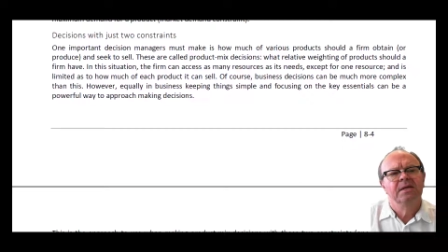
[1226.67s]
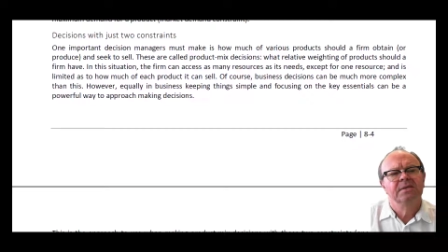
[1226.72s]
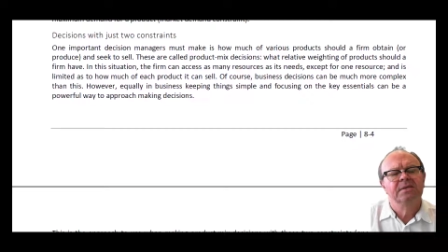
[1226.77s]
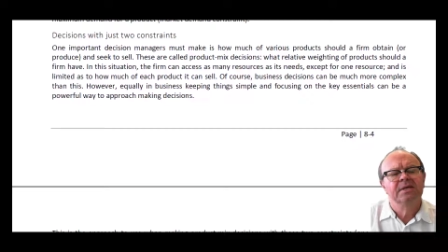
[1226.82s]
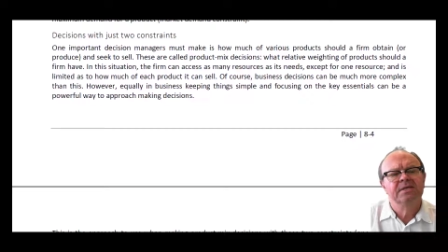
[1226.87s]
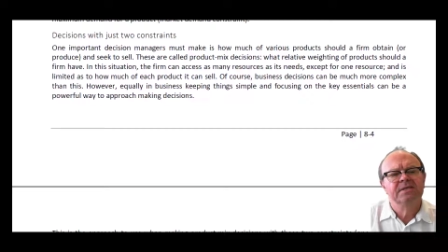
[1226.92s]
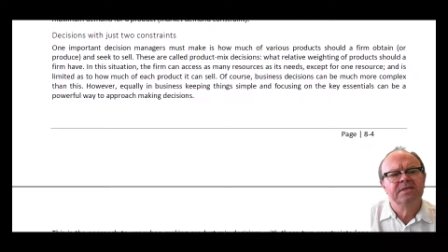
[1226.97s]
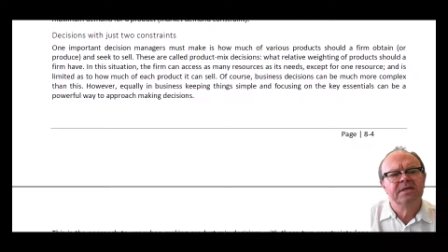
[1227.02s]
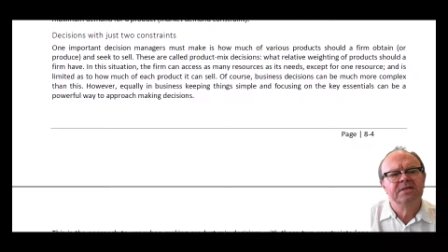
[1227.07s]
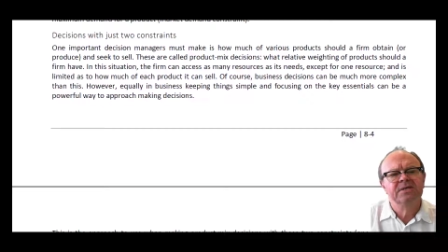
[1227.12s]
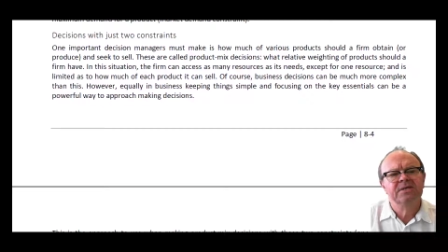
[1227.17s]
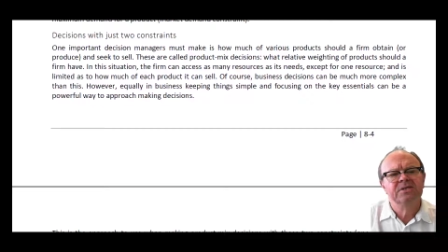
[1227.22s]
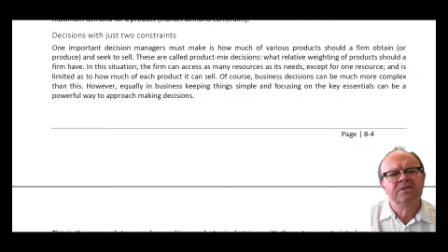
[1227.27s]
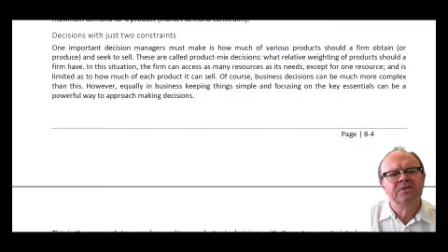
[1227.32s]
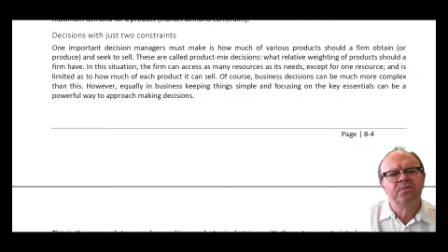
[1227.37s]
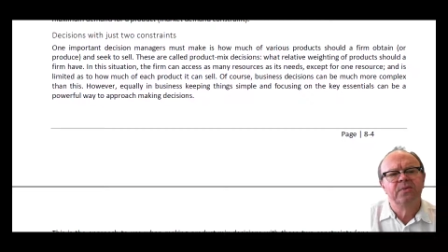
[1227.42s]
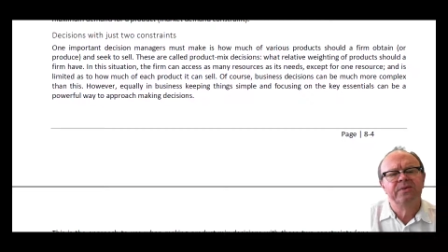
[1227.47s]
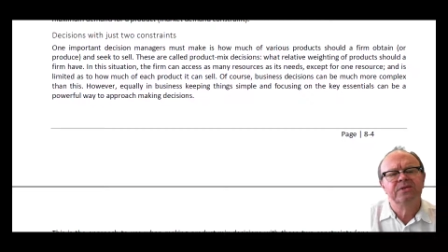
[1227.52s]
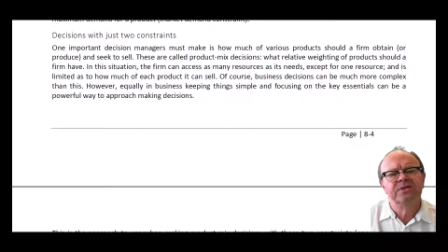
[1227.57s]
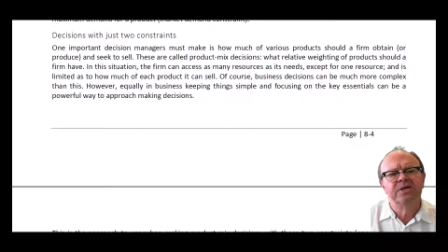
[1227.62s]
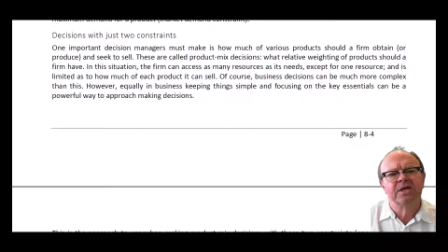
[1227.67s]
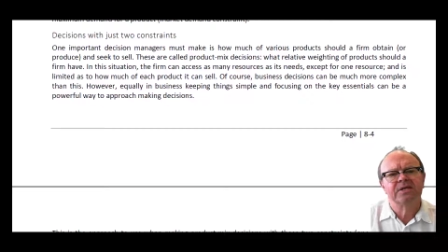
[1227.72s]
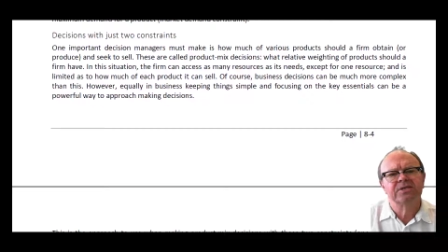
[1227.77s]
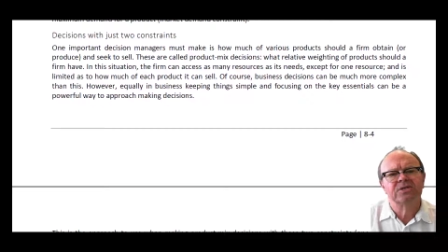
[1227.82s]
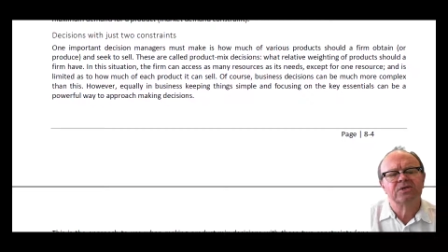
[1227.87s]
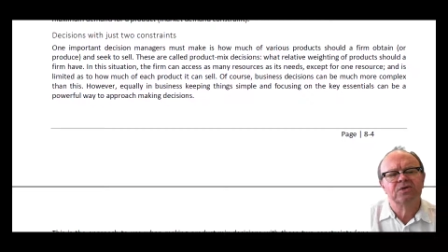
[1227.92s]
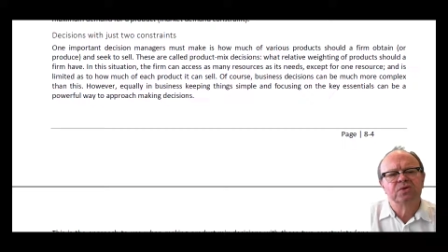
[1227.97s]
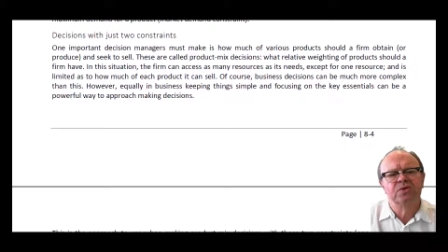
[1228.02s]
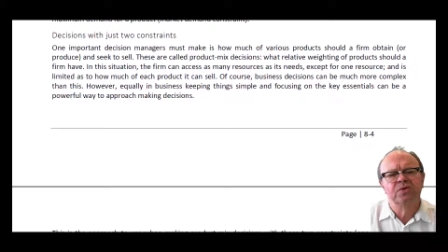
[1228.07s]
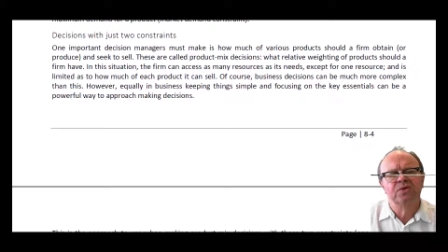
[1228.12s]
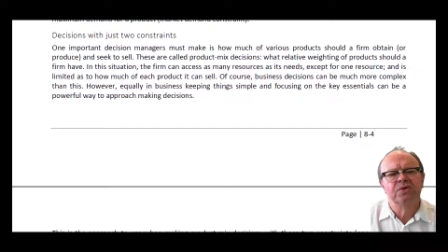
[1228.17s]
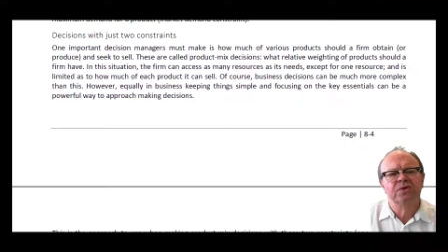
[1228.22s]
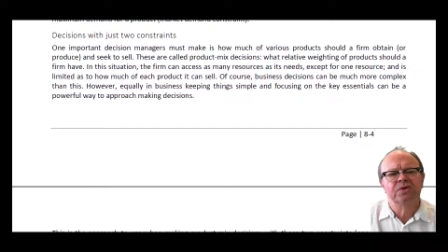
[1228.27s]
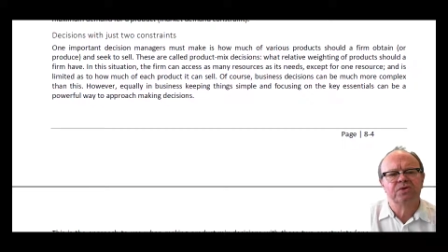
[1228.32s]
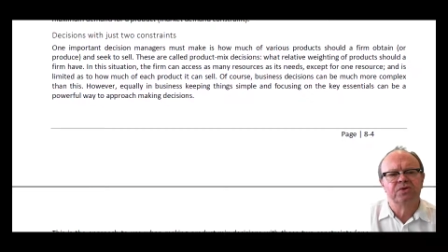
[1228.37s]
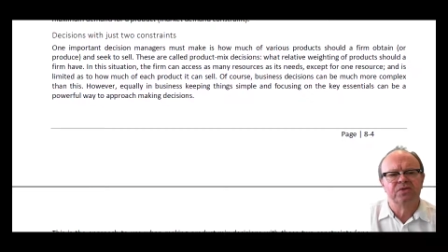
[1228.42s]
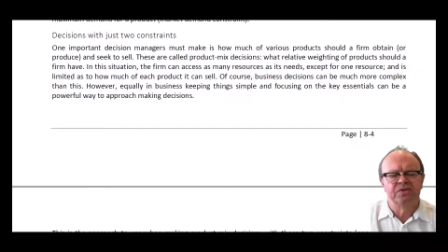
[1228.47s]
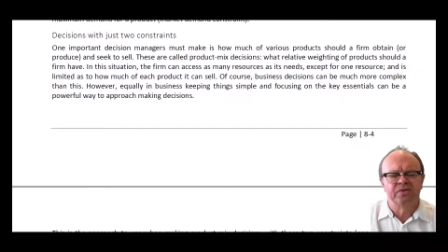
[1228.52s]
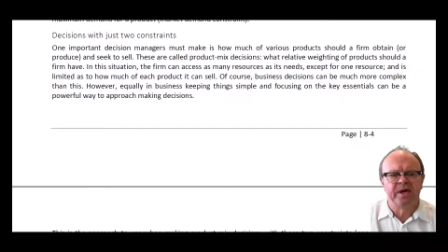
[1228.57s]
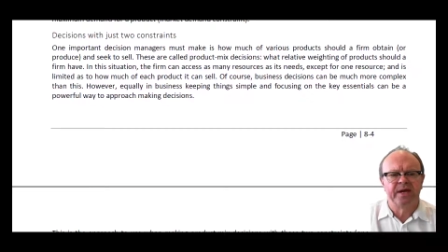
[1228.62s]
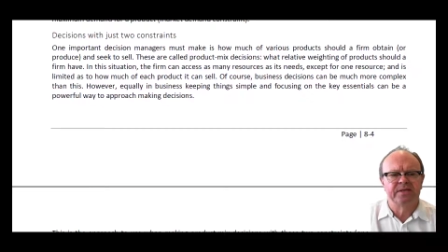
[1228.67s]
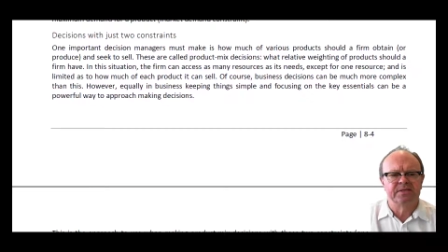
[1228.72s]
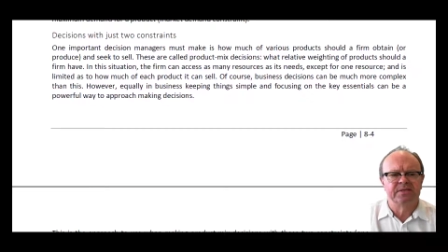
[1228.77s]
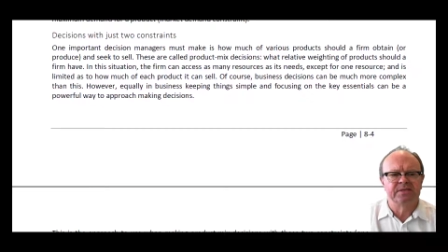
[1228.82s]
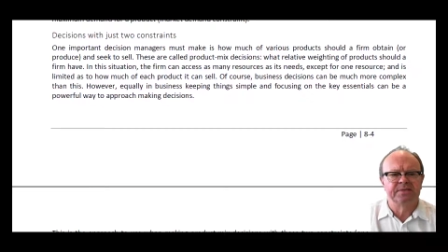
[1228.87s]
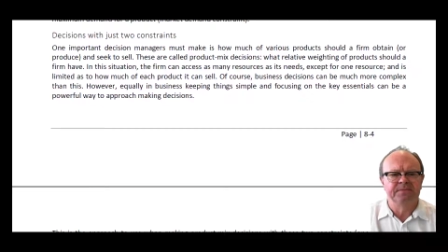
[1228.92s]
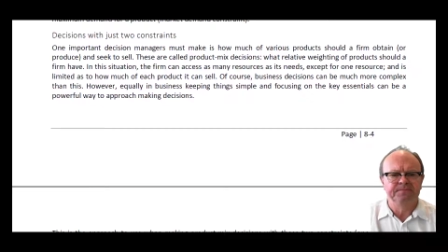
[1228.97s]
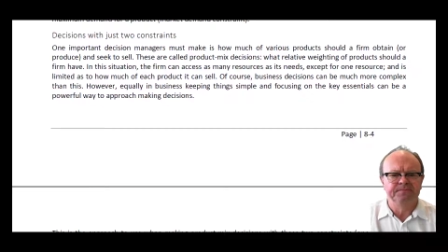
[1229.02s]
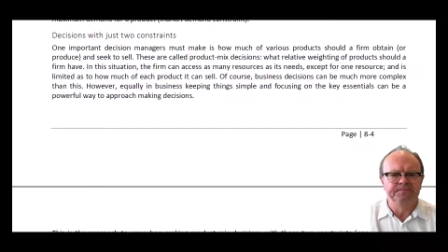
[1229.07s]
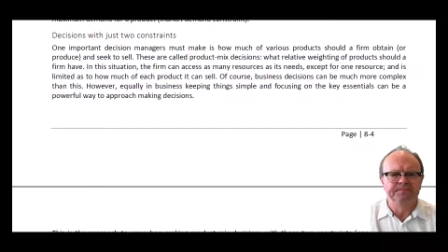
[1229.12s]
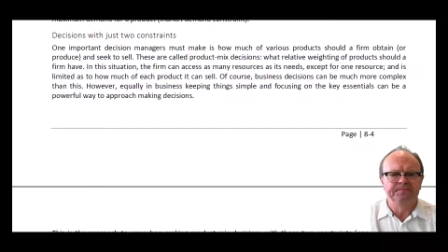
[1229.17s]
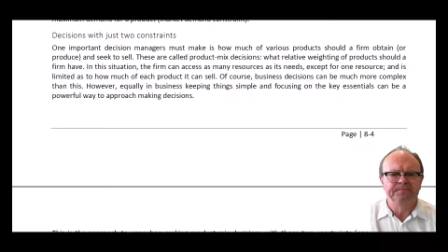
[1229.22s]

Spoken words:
Decisions with just two constraints.